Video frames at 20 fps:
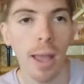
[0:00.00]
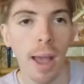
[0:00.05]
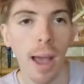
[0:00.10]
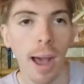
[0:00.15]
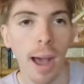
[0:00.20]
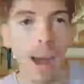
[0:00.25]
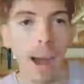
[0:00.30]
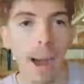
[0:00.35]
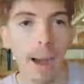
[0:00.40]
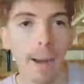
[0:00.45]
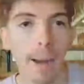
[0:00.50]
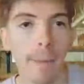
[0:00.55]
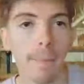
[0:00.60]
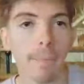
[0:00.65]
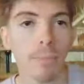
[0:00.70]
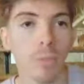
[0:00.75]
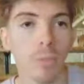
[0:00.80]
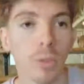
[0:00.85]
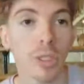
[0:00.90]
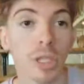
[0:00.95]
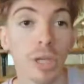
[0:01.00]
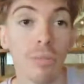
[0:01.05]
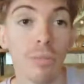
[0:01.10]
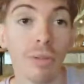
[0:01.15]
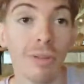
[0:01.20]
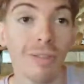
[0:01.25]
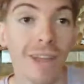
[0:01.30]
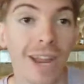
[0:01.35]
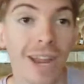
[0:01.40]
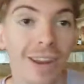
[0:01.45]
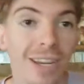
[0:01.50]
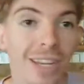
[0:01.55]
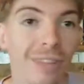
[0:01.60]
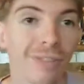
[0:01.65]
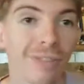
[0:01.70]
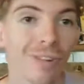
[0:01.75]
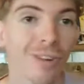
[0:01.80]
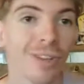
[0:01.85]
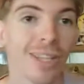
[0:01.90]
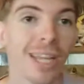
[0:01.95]
um, which can be very
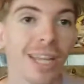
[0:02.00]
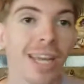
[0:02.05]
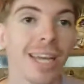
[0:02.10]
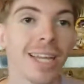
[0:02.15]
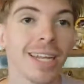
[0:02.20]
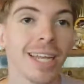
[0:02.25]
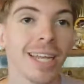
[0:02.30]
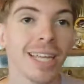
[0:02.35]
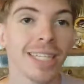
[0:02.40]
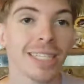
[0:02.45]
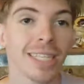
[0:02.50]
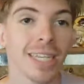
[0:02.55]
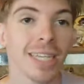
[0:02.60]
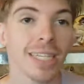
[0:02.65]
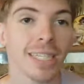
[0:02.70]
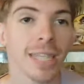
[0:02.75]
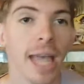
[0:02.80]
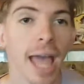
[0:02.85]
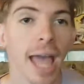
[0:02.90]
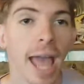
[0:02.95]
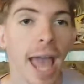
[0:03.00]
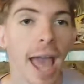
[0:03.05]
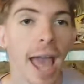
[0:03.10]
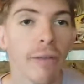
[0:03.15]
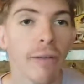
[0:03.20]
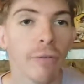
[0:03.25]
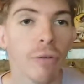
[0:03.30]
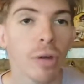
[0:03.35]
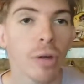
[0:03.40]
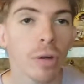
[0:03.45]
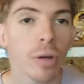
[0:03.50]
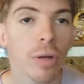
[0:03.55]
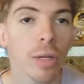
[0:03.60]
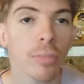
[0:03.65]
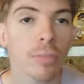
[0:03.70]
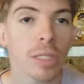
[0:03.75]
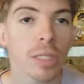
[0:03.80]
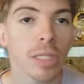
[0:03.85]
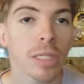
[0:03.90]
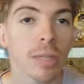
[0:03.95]
difficult. Nate says Africrypt
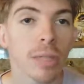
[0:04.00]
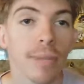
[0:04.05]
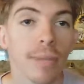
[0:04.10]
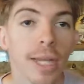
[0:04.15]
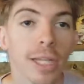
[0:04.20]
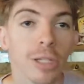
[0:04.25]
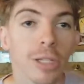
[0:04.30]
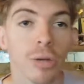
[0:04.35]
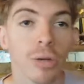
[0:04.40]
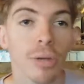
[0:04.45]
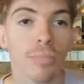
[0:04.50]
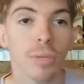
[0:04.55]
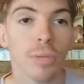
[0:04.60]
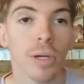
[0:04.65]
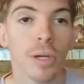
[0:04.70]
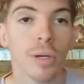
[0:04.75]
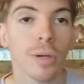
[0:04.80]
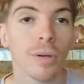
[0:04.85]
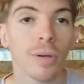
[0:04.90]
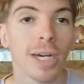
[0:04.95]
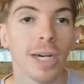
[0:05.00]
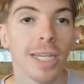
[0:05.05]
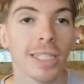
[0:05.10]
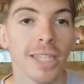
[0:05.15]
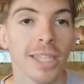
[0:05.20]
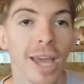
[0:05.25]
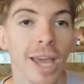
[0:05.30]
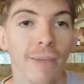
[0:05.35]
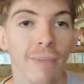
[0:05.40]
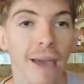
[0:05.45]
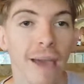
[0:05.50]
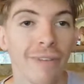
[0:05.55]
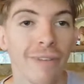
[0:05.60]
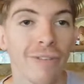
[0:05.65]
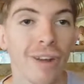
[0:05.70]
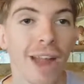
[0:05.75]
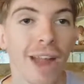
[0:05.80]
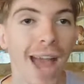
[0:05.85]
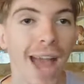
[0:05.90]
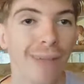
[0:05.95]
is the biggest crypto uh, scam ever.
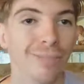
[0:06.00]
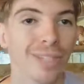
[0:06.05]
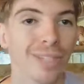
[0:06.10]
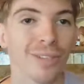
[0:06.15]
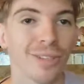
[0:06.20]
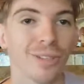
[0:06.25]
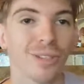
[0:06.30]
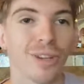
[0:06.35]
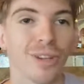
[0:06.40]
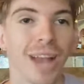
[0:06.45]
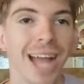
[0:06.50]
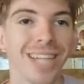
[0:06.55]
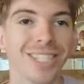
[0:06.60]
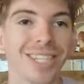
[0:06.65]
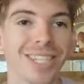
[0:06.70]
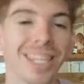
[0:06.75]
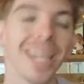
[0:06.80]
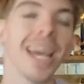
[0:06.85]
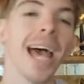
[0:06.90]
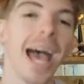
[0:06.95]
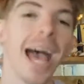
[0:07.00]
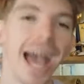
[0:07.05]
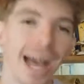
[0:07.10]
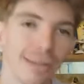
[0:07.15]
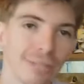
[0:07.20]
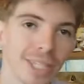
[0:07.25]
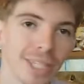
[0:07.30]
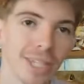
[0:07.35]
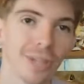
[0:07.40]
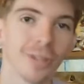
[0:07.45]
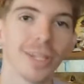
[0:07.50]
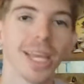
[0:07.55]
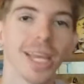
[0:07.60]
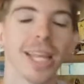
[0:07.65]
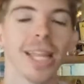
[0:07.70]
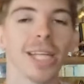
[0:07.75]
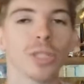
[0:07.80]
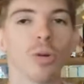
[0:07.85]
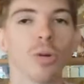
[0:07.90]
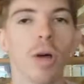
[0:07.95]
Absolute tragedy. Absolutely, and
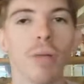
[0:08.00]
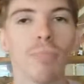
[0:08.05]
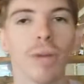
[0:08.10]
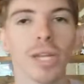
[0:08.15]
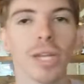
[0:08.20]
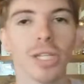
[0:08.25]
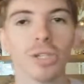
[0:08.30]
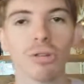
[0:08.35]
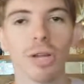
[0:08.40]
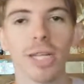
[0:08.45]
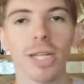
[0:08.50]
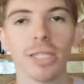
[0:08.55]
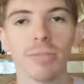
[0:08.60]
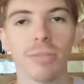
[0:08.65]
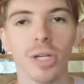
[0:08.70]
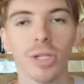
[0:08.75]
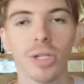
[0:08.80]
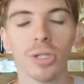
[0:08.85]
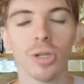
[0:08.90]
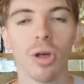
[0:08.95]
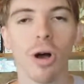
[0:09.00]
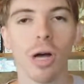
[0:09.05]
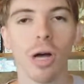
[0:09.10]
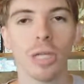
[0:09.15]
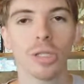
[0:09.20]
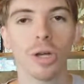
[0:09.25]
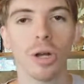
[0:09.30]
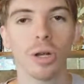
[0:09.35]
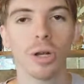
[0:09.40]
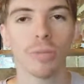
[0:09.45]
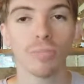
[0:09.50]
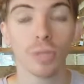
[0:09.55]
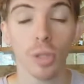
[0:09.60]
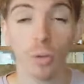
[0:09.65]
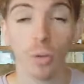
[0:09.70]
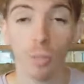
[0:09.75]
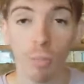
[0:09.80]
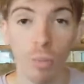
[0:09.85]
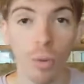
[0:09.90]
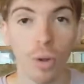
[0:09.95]
that's why money transmitters laws are so
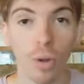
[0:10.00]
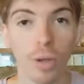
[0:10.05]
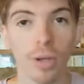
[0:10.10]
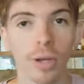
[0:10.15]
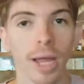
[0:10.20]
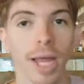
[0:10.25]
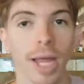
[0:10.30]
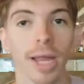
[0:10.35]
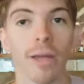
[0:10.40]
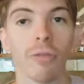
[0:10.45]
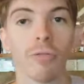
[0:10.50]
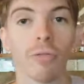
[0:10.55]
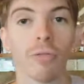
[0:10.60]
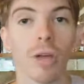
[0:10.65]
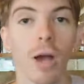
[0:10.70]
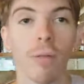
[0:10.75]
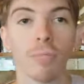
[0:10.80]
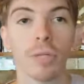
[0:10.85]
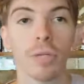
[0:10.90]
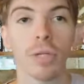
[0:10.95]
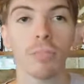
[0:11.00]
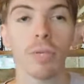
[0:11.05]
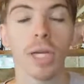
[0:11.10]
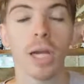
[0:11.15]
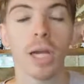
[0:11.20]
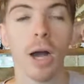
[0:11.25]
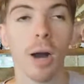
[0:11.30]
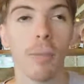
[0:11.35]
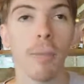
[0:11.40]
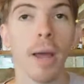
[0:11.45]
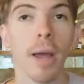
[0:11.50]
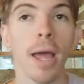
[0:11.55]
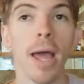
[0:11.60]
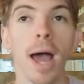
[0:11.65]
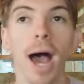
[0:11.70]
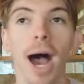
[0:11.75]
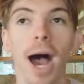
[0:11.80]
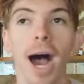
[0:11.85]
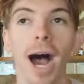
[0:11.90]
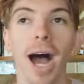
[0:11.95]
important and have come to become
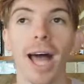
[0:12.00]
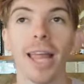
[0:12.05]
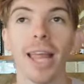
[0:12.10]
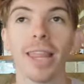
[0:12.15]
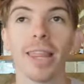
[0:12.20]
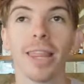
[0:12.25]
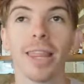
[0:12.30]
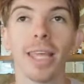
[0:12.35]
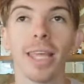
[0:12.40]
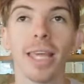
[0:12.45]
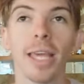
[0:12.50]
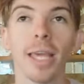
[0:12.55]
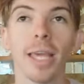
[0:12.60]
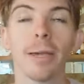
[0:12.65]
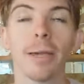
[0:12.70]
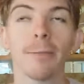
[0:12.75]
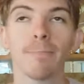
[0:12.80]
uh, the